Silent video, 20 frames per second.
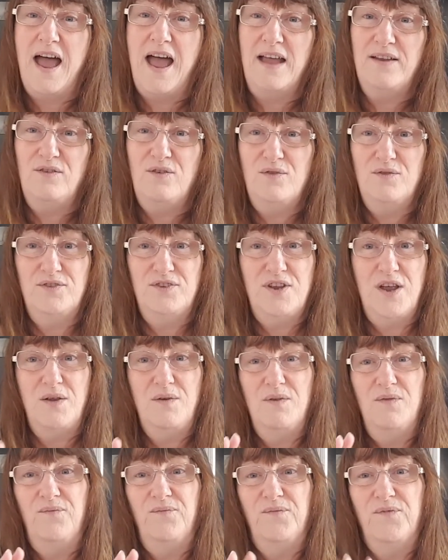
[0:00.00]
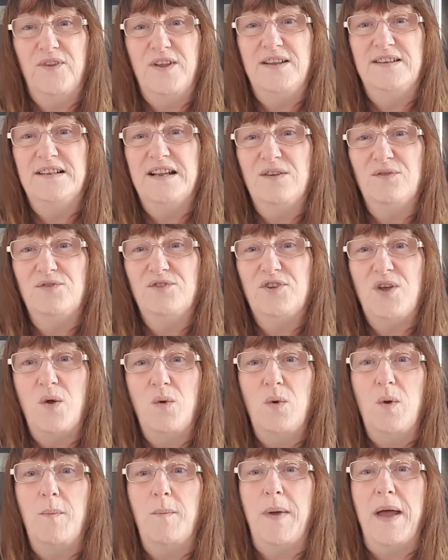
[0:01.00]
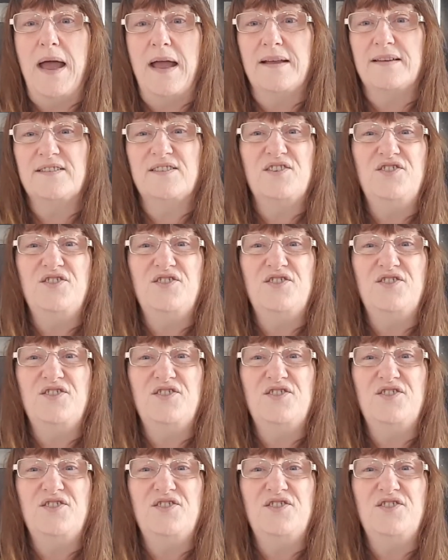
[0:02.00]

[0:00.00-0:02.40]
and also these little solar packs,